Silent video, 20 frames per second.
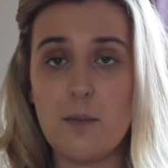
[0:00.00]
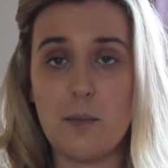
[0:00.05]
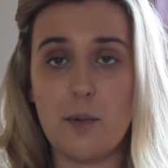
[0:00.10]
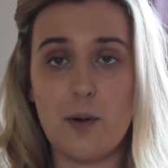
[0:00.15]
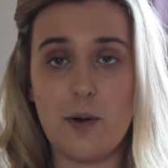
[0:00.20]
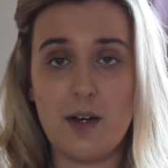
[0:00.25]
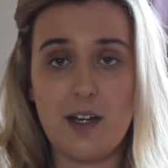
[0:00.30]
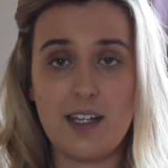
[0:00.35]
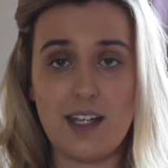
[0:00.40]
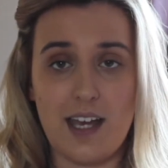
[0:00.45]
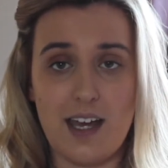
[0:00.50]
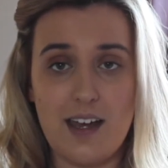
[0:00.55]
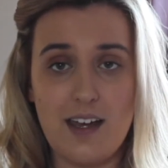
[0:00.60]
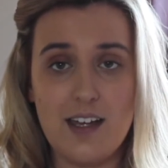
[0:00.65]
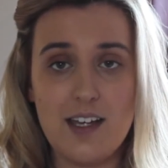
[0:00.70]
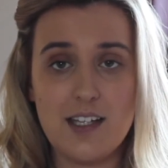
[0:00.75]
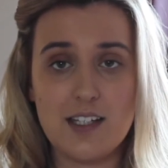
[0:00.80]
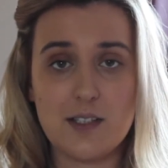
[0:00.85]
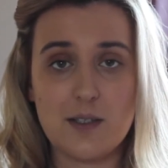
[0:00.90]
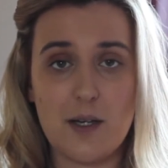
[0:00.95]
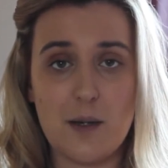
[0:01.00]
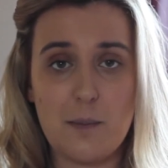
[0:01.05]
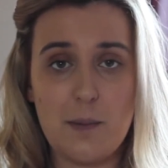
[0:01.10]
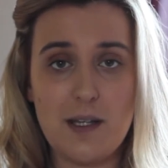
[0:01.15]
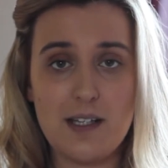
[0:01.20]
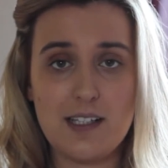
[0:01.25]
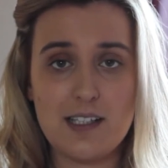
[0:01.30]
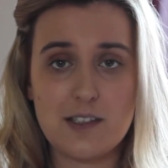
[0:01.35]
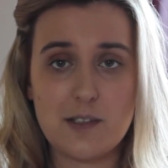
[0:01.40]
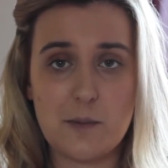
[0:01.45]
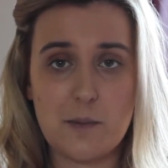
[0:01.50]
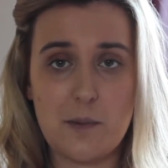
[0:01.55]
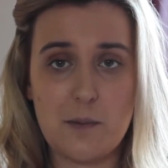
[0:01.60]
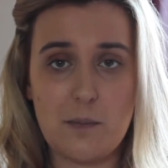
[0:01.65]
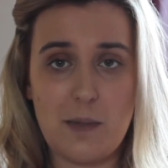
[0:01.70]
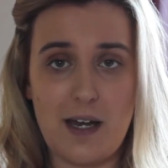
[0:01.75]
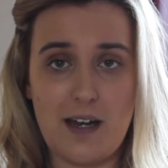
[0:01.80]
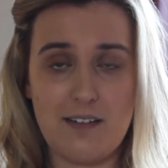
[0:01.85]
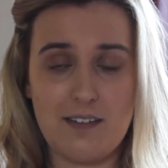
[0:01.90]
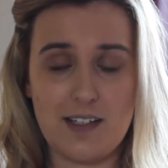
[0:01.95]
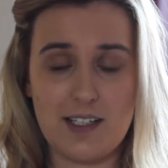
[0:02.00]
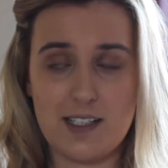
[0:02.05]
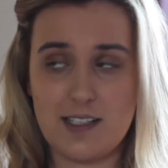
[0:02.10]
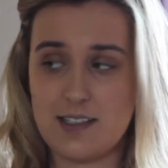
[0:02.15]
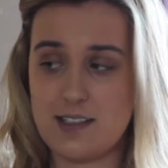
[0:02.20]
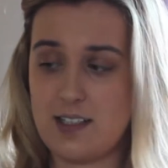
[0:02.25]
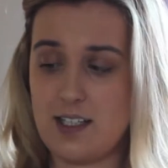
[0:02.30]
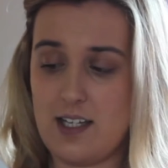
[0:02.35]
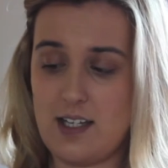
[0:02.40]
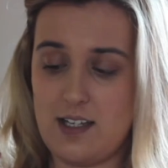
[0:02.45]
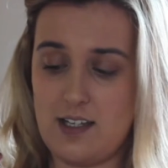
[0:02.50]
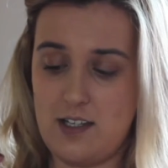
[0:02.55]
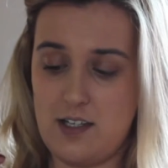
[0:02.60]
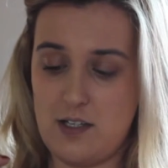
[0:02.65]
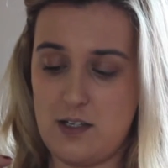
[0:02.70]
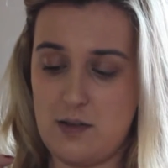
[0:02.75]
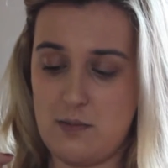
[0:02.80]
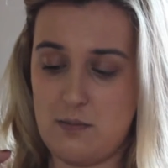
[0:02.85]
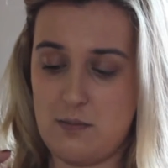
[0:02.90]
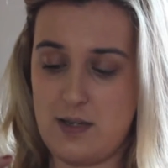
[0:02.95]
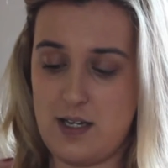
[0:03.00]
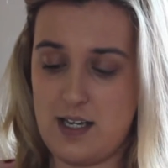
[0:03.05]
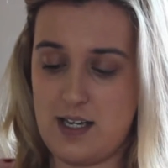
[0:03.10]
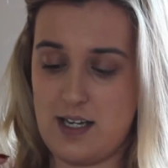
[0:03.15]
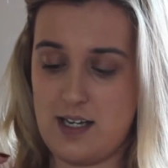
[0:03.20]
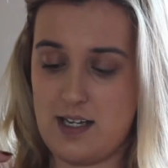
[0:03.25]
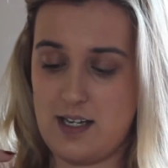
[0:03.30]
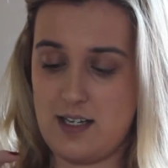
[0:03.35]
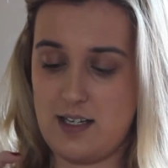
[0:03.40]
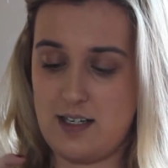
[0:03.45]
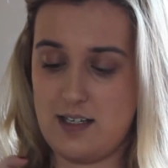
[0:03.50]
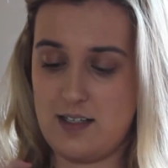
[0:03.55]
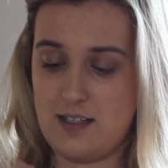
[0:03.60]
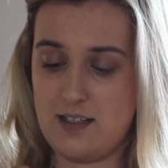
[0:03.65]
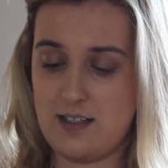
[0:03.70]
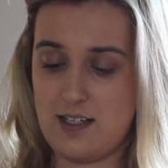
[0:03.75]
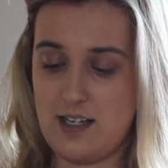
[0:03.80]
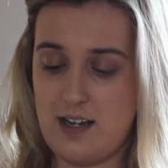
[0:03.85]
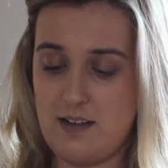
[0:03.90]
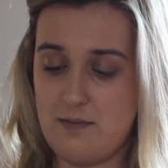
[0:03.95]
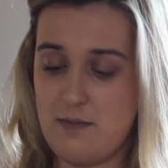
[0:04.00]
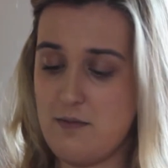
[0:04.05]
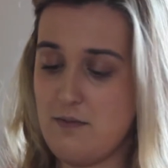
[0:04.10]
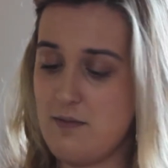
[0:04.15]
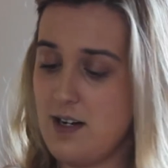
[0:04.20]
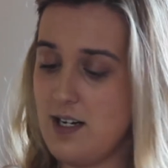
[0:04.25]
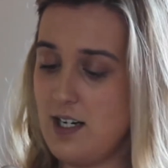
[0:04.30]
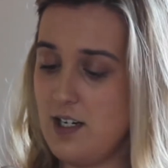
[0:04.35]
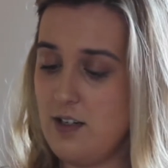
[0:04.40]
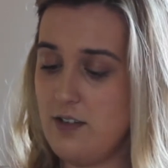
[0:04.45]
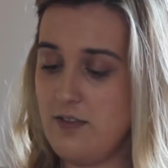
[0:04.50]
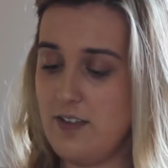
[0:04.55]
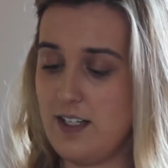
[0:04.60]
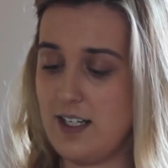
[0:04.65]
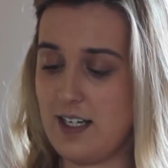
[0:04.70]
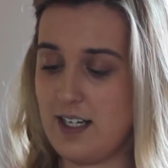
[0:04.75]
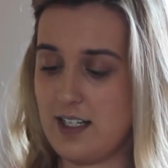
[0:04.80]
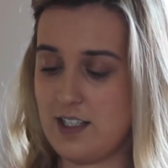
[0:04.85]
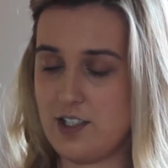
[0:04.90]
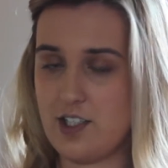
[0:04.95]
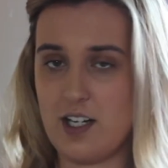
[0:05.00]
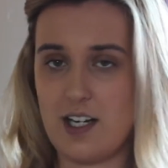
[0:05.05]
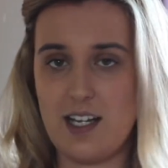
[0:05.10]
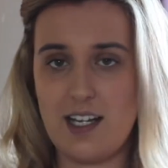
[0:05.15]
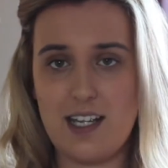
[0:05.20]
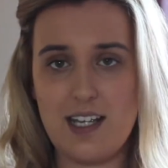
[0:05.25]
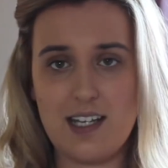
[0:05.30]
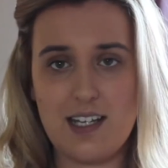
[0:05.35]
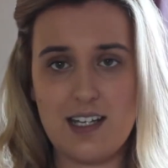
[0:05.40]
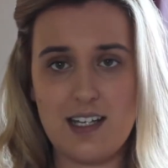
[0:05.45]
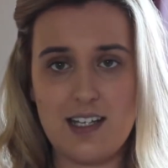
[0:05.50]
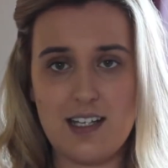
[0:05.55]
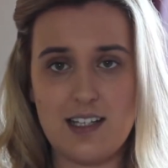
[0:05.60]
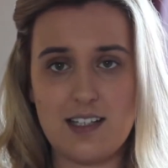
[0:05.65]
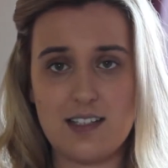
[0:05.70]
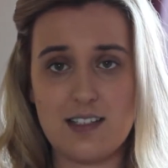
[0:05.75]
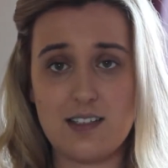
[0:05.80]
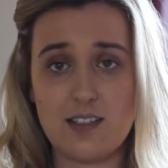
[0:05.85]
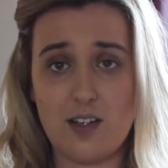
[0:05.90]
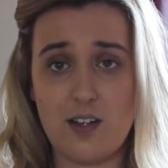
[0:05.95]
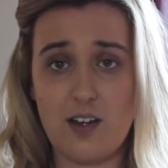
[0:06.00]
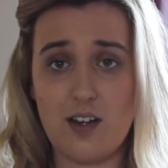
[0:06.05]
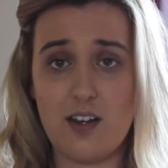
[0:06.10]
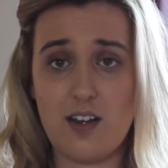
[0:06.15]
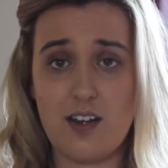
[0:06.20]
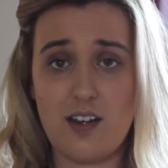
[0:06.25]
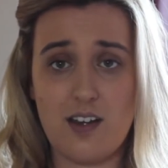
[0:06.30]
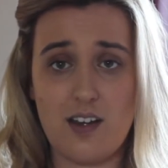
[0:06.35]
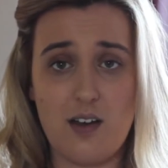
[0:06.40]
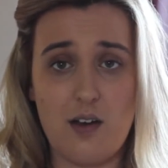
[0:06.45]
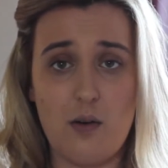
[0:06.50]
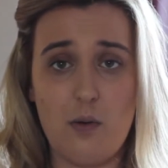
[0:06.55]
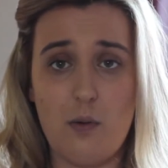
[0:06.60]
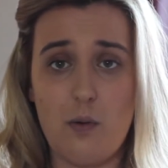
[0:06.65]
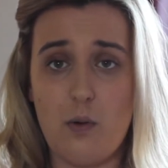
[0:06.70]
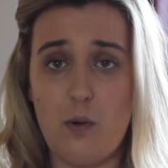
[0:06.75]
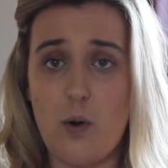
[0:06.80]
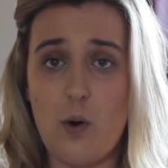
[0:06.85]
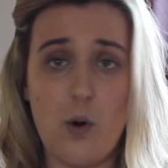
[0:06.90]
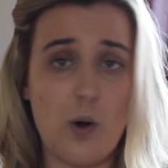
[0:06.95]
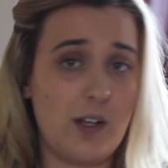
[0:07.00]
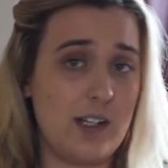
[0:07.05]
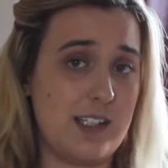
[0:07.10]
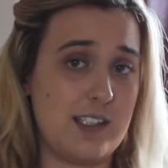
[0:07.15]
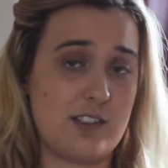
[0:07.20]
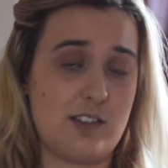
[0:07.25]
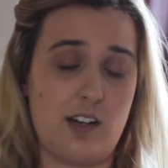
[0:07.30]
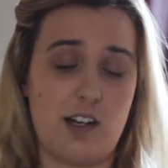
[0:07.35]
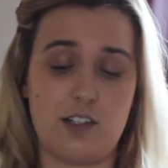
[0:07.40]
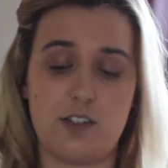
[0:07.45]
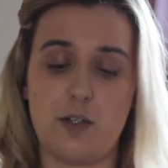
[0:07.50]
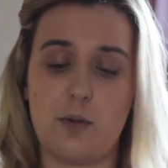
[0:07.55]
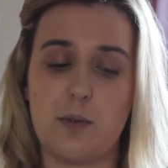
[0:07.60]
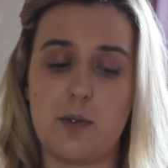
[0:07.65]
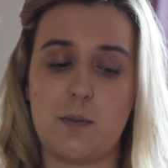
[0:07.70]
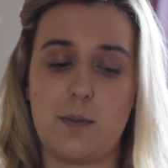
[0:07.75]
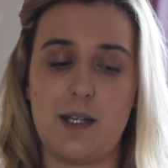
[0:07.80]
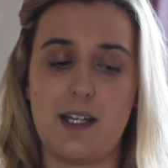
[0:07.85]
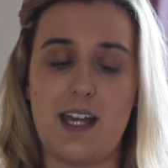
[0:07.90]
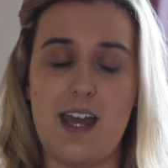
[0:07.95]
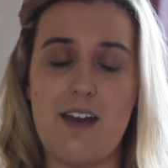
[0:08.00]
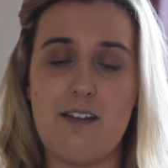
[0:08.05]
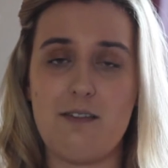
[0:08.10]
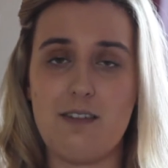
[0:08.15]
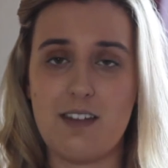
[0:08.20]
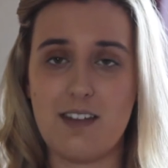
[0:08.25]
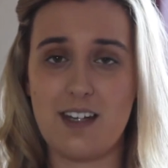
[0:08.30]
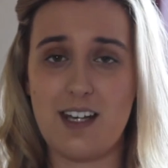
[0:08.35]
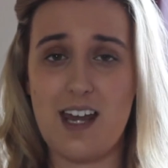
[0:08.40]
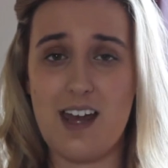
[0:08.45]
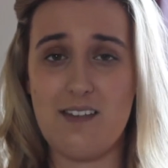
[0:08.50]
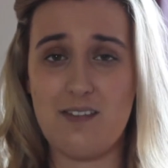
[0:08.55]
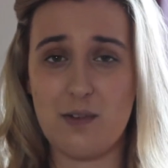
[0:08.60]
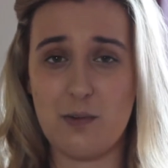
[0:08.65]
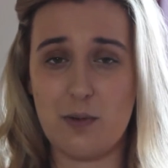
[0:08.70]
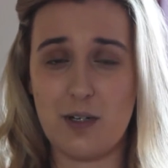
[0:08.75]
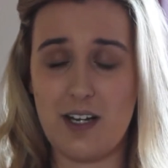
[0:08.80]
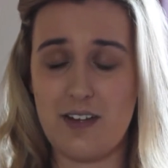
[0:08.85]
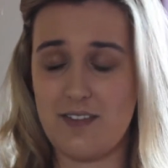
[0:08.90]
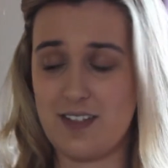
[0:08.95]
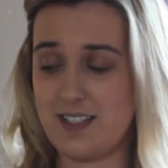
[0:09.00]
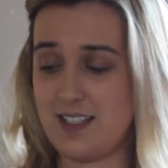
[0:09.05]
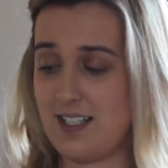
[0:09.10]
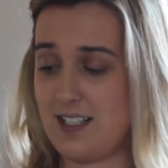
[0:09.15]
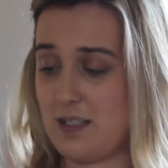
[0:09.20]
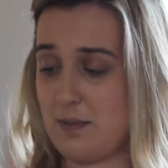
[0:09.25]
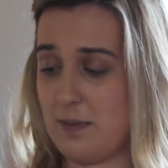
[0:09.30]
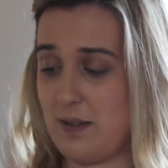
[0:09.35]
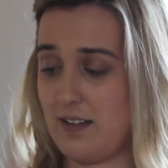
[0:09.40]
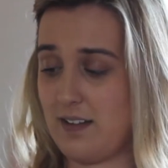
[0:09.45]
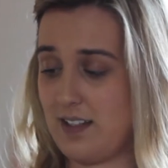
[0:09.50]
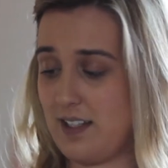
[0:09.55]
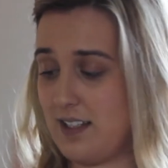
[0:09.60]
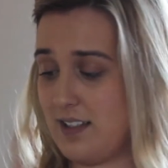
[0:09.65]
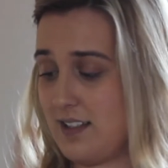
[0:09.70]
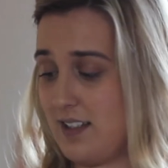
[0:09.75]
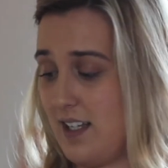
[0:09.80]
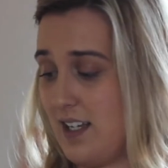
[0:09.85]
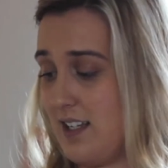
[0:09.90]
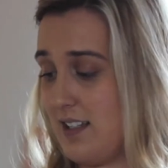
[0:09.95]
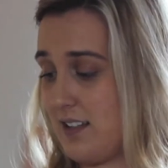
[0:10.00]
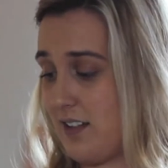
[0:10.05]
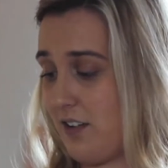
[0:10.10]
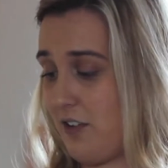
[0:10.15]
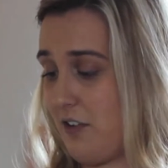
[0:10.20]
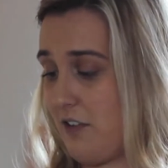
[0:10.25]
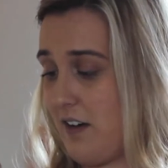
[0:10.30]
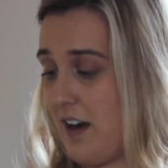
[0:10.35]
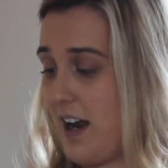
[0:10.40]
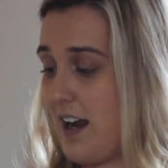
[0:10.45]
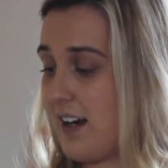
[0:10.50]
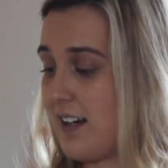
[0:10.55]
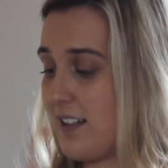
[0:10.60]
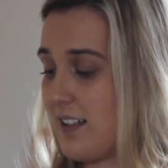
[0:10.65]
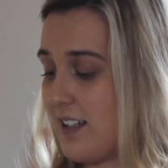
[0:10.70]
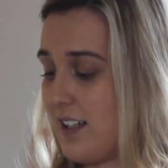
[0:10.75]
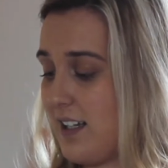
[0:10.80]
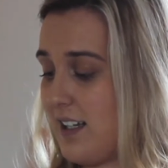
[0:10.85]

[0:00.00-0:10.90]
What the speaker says: But yeah, so I picked this up in Paris, and I've been really loving it actually. It is all it's cracked up to be. Everything everyone ever says about this is correct.